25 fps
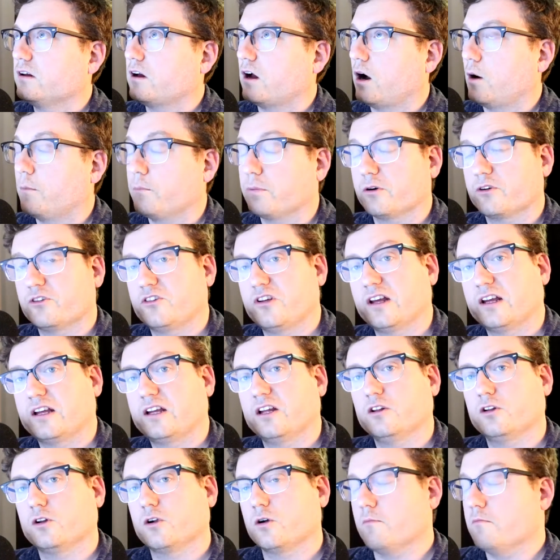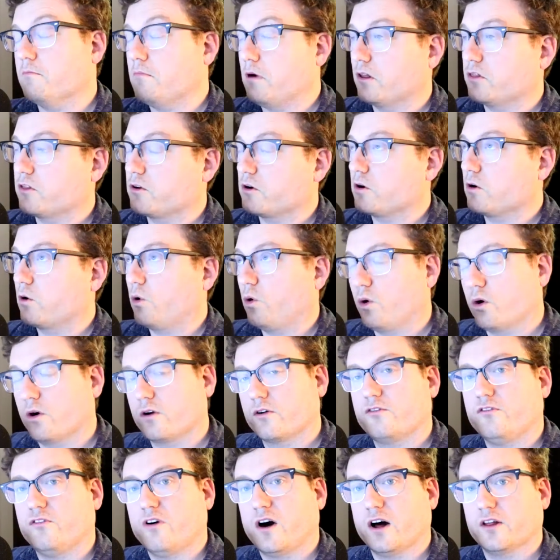a particular mother or
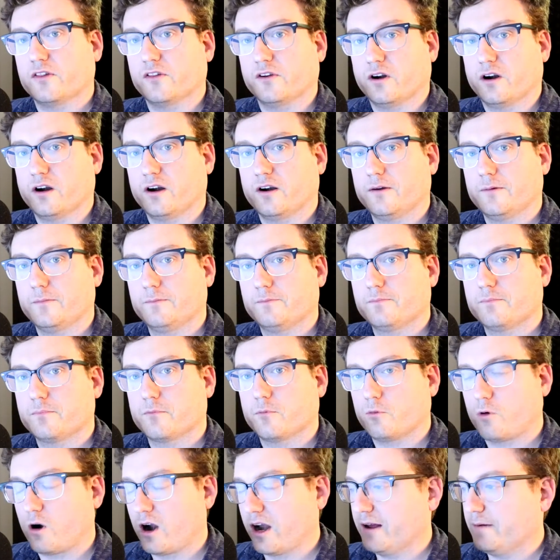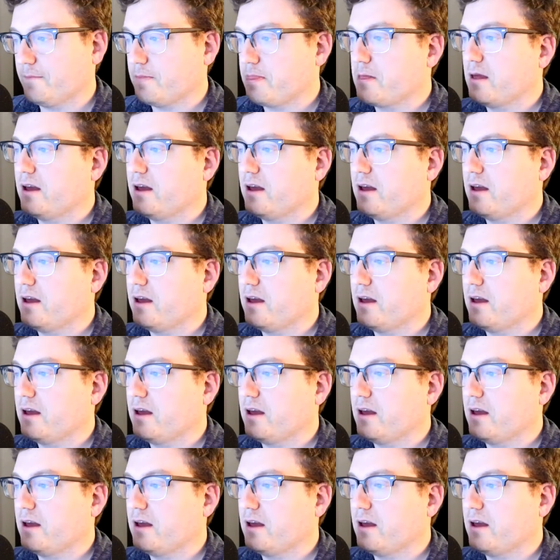father, right?